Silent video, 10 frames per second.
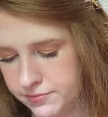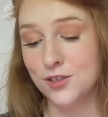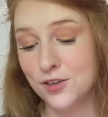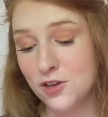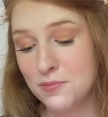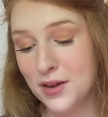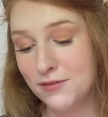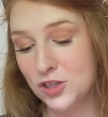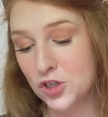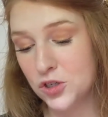It's a little bit of
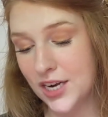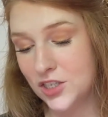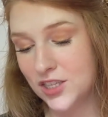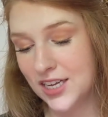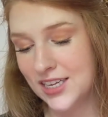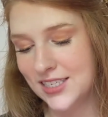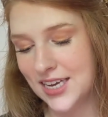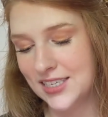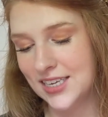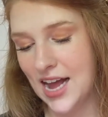a stretch that it
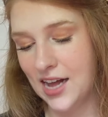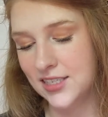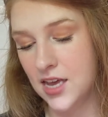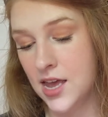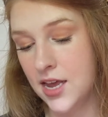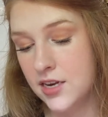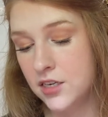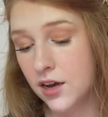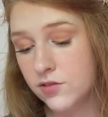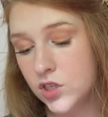says it adds a
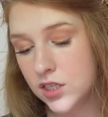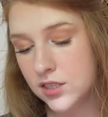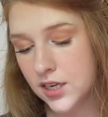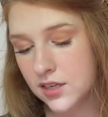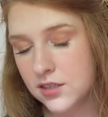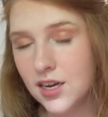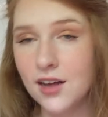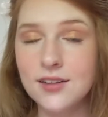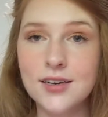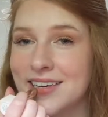hint of Just Kiss
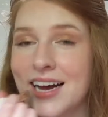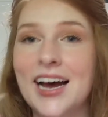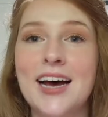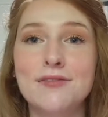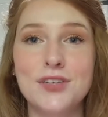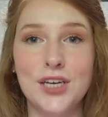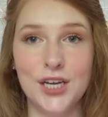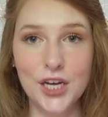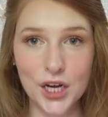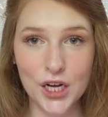color. It's a
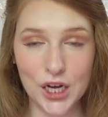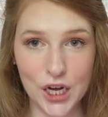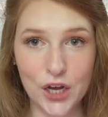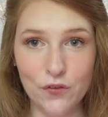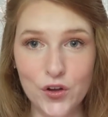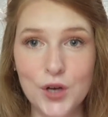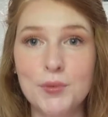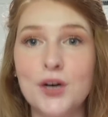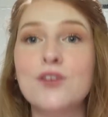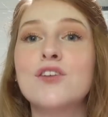heavy
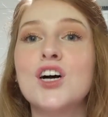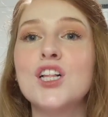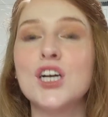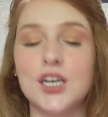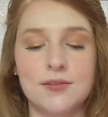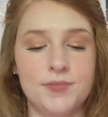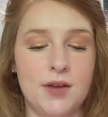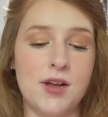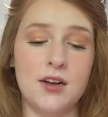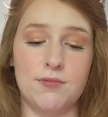amount of color.
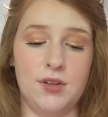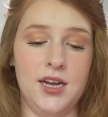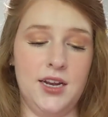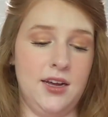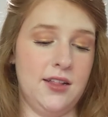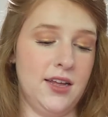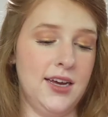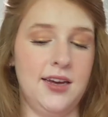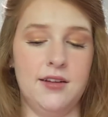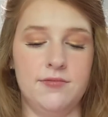I'm not complaining, I
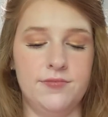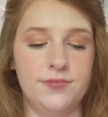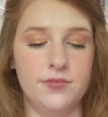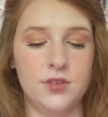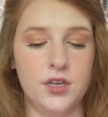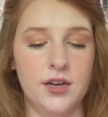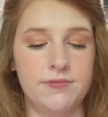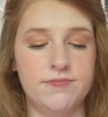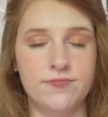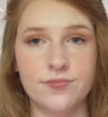like it. It's good.
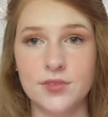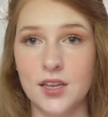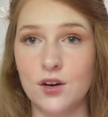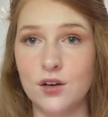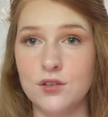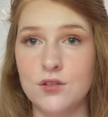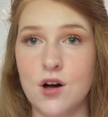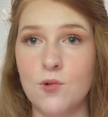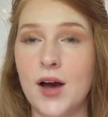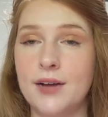Little goes a
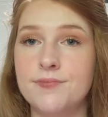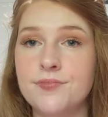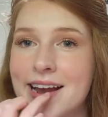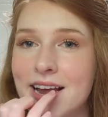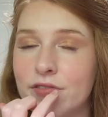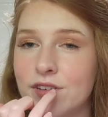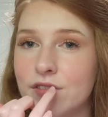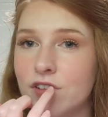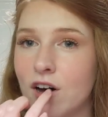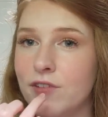long way. Definitely
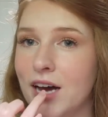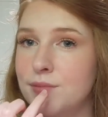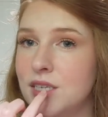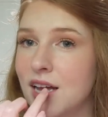fall vibes.